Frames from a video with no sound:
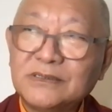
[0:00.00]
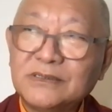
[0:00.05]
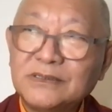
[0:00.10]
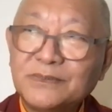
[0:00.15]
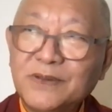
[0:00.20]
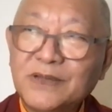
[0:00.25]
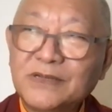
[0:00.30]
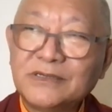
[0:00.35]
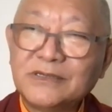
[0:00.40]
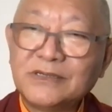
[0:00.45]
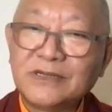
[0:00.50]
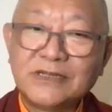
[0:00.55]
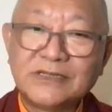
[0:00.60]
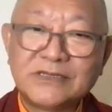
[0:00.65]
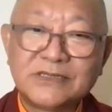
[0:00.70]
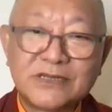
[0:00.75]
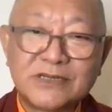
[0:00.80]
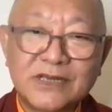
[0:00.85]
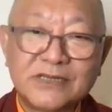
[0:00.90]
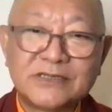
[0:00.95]
Tibetan,
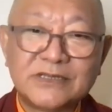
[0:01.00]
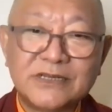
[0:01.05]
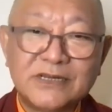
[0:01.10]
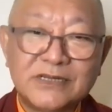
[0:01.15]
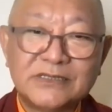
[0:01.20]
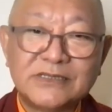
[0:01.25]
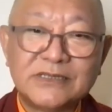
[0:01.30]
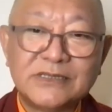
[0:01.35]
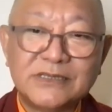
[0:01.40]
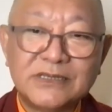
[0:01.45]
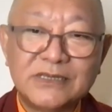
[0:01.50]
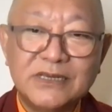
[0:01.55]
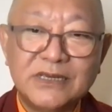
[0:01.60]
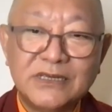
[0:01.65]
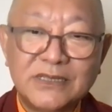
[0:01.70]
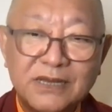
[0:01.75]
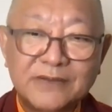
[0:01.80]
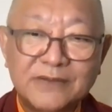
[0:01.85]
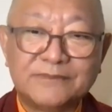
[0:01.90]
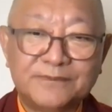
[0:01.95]
it's translated as
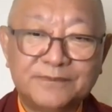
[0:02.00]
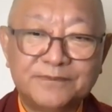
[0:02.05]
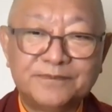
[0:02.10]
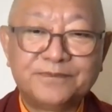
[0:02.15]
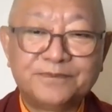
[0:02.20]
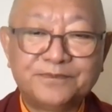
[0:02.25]
Yidam.